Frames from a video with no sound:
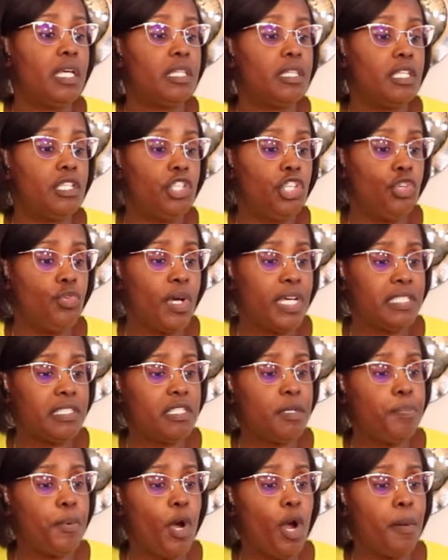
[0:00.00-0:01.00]
The U.S.
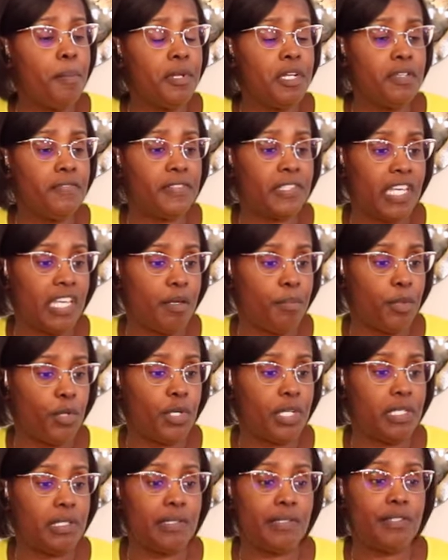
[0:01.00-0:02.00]
Department of
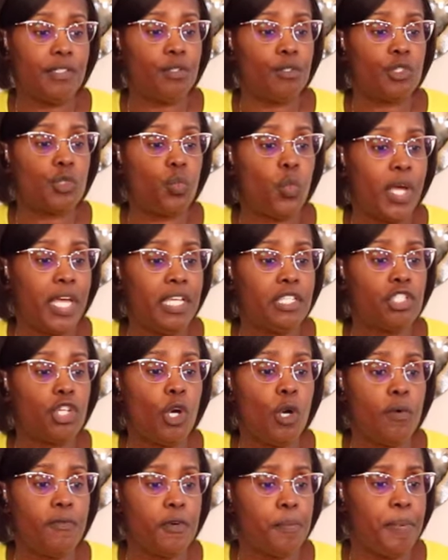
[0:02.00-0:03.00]
Labor considers wage
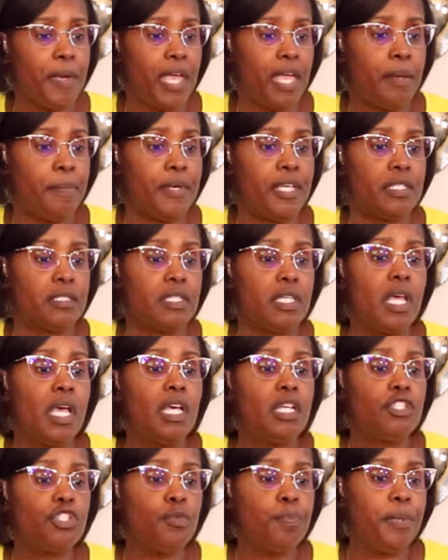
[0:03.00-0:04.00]
overpayments
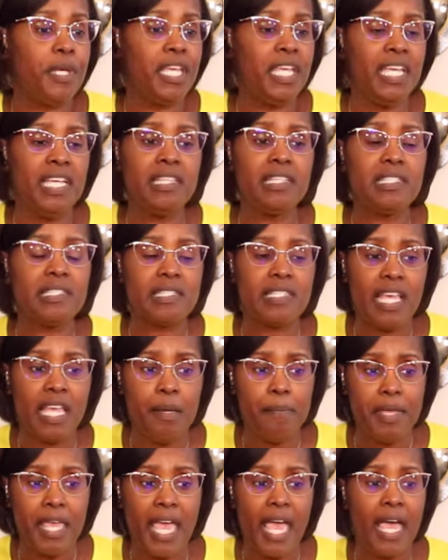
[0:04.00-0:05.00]
to be in the
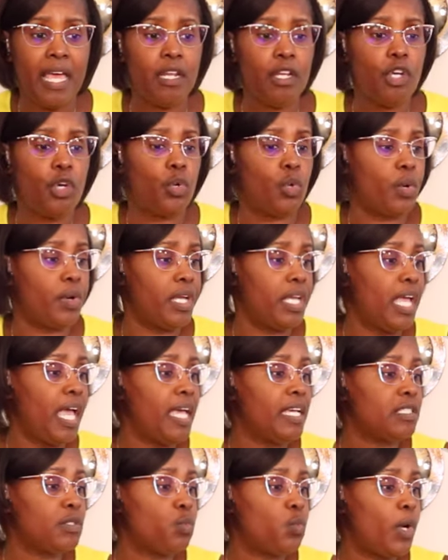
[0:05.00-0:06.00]
same category
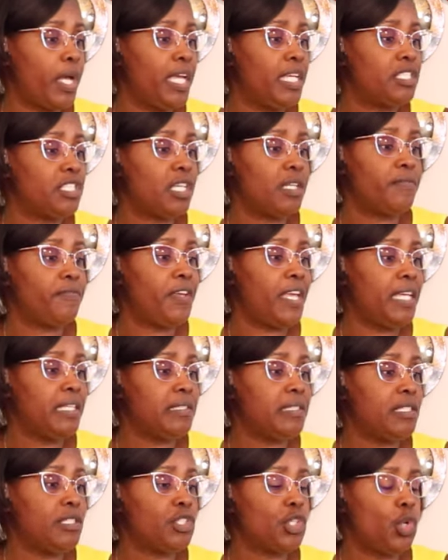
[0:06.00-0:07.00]
as wage
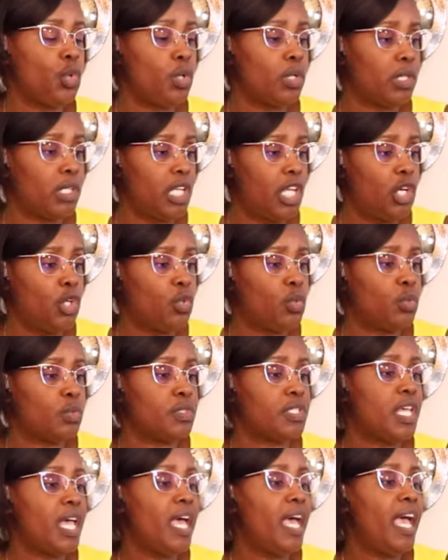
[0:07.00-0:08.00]
advances or
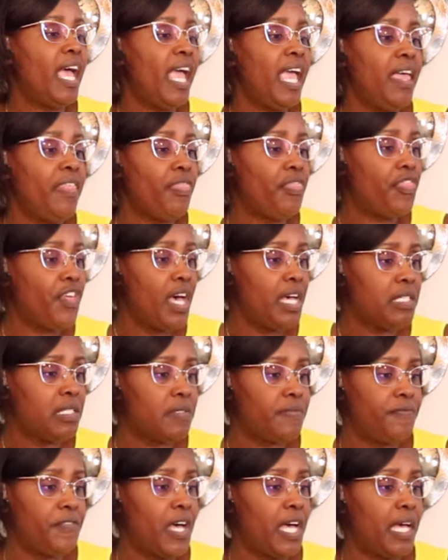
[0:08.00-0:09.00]
loans and
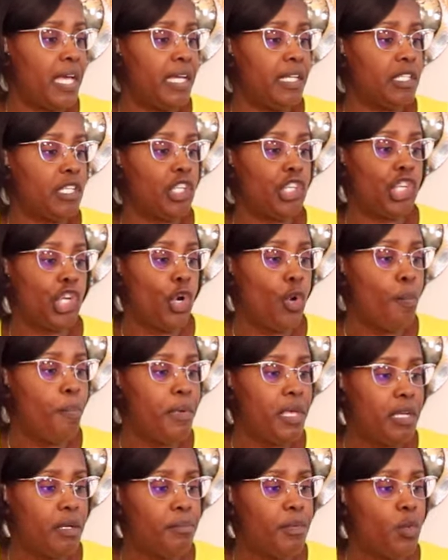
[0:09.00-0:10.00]
thus find no
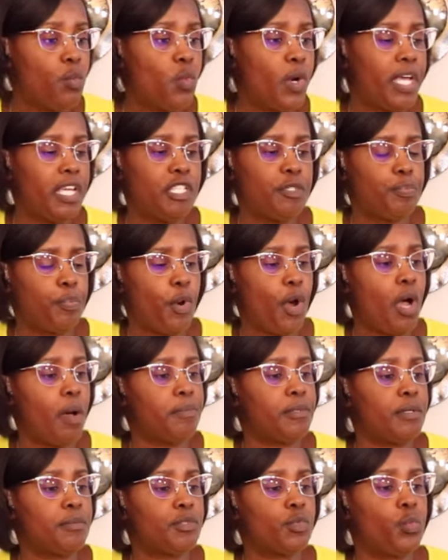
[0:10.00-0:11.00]
minimum wage
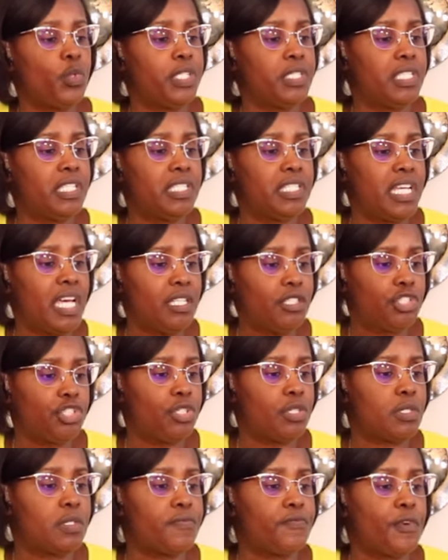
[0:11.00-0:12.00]
problems with
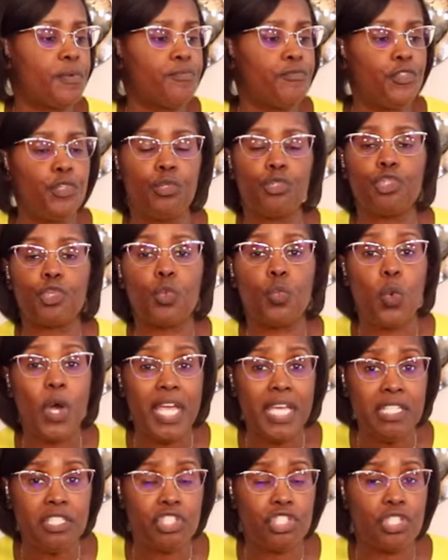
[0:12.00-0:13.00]
deductions from future
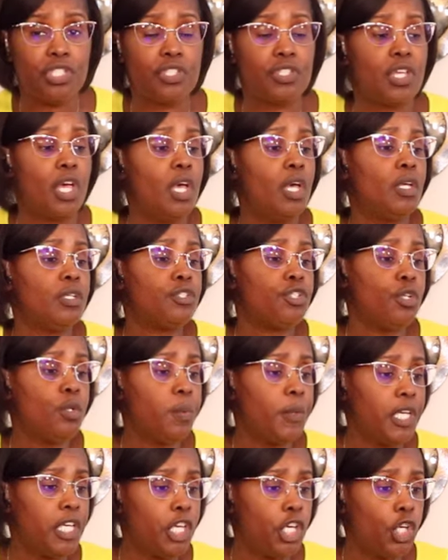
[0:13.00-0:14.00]
wages
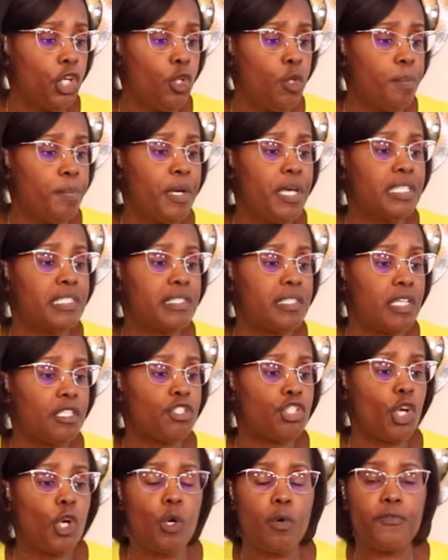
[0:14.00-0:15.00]
to recoup
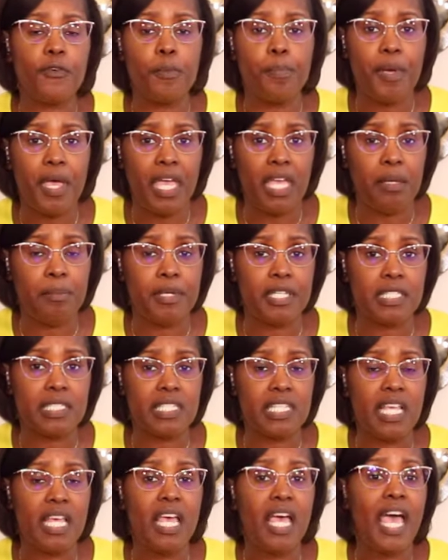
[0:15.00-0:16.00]
such
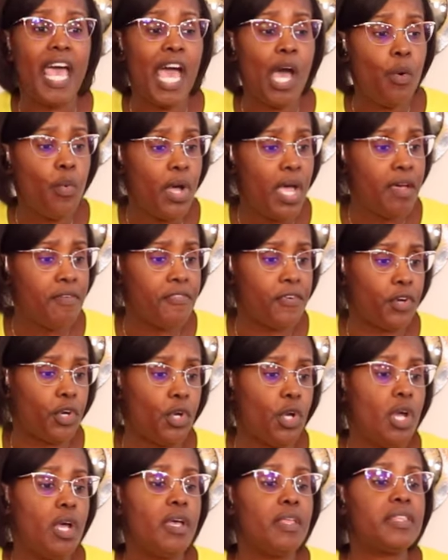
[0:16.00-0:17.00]
overpayments.
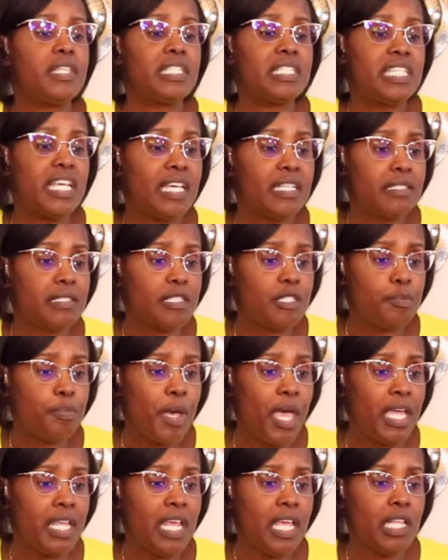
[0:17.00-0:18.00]
However, the Texas
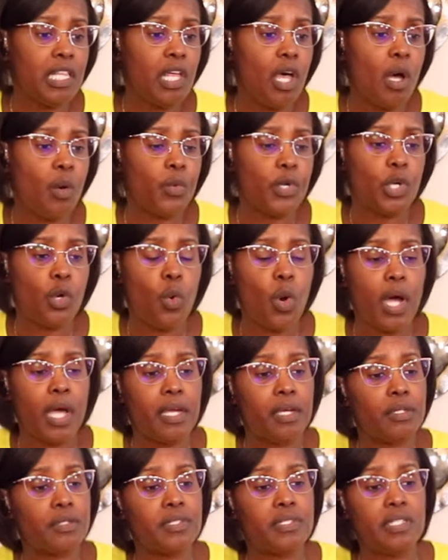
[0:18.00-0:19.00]
payday law
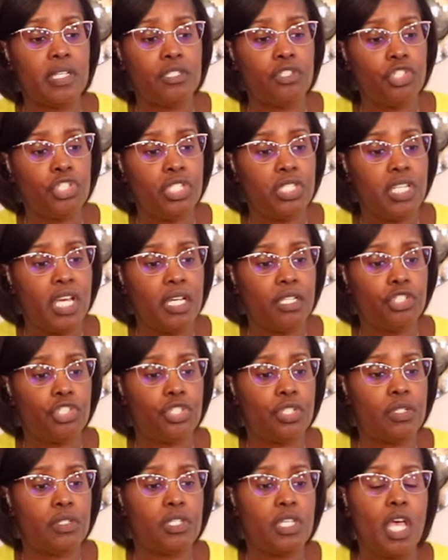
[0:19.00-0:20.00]
requires such
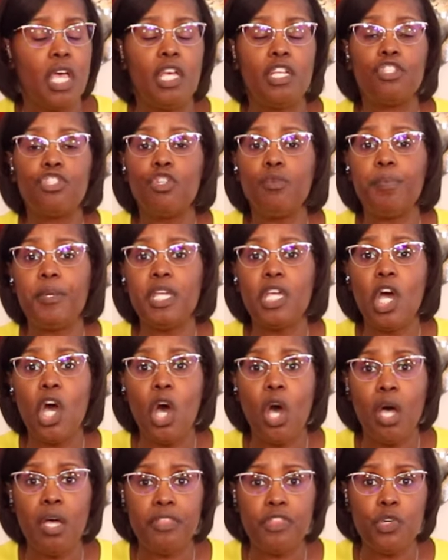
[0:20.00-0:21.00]
deductions to be
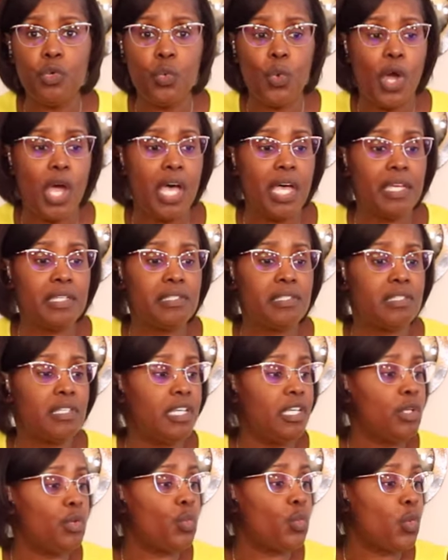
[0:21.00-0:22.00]
authorized
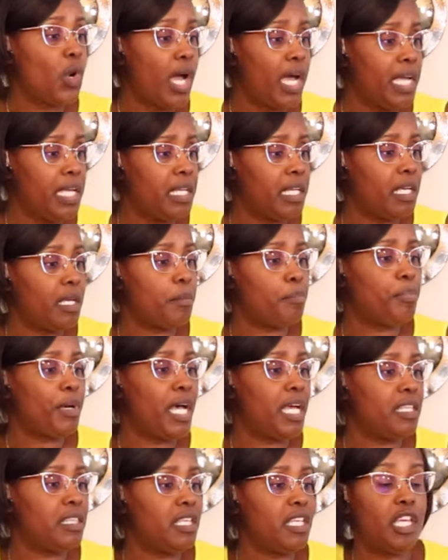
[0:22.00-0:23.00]
in writing
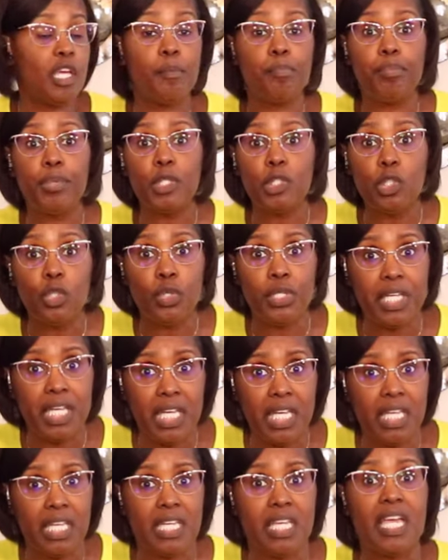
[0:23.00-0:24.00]
by the
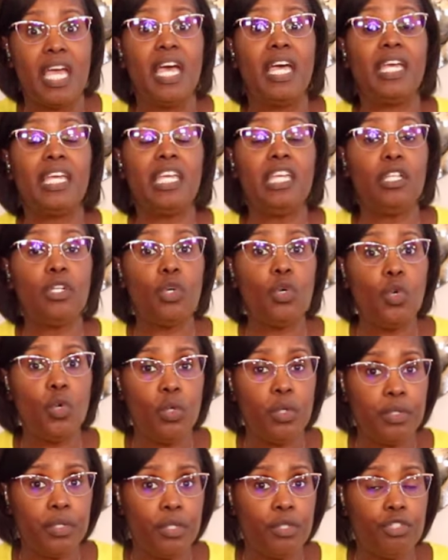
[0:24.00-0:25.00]
employee in
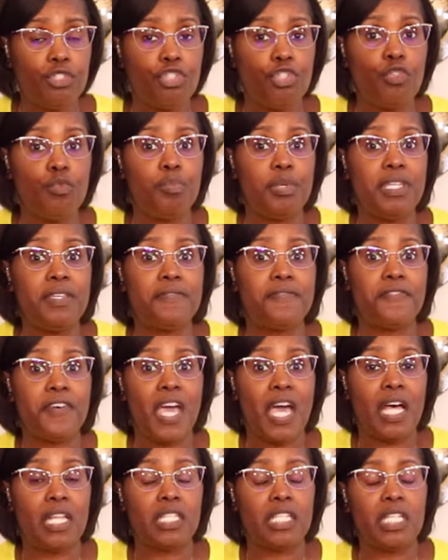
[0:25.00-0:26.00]
order to be
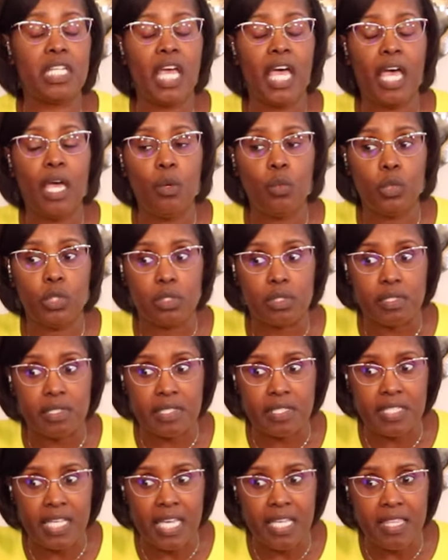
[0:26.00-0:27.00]
valid. I will
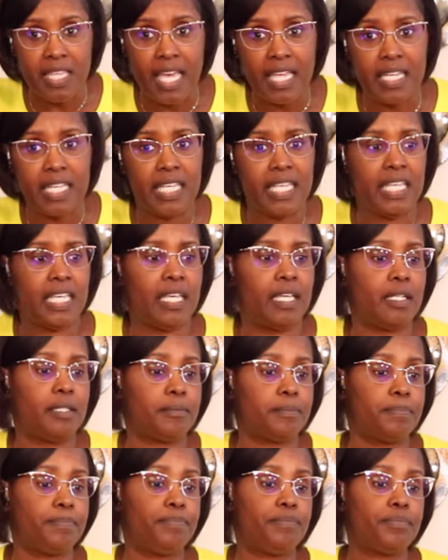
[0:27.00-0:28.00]
say that again.